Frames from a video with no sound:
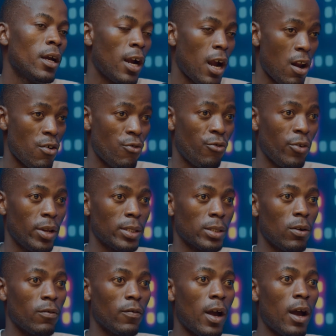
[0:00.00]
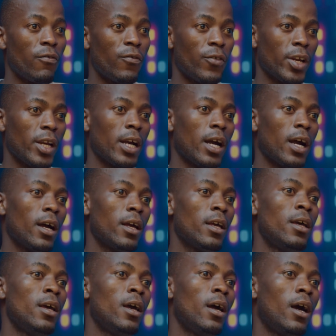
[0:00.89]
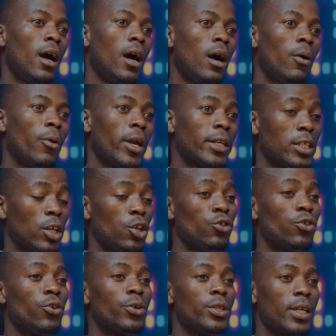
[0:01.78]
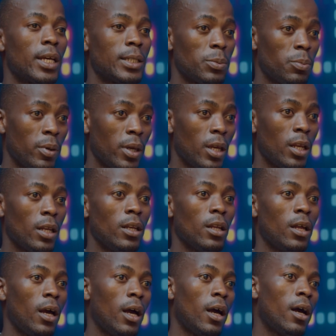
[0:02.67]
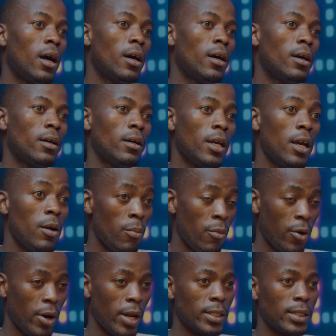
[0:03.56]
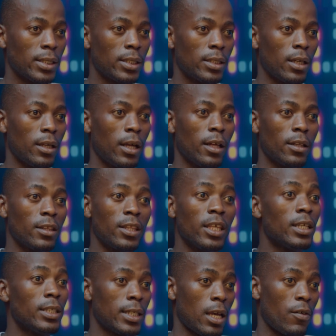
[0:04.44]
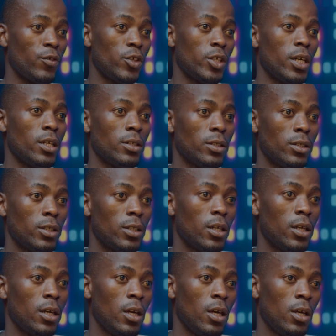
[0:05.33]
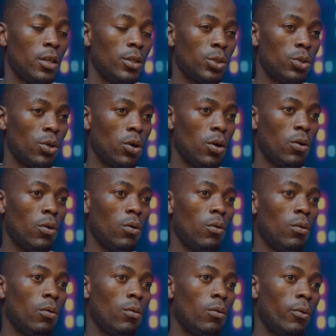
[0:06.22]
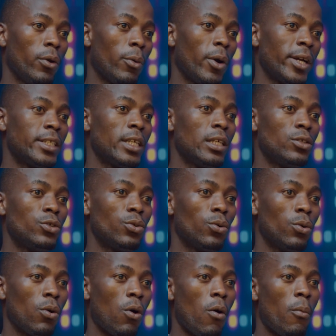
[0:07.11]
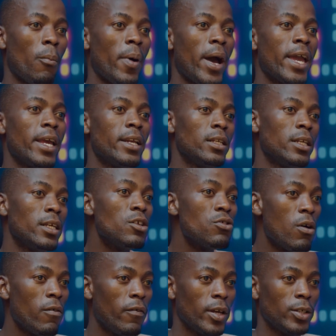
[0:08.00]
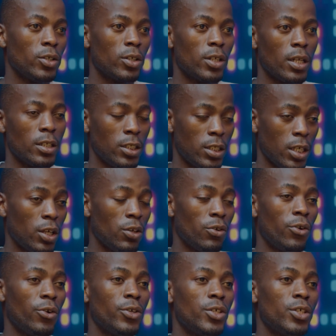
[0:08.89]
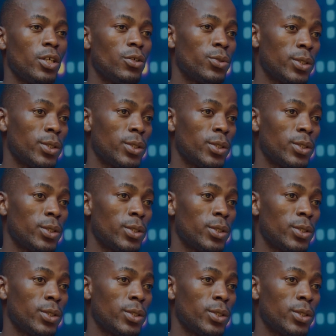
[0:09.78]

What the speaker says: countries of Africa where technology has been embraced, things have changed. So we wanted to combine innovation and technology to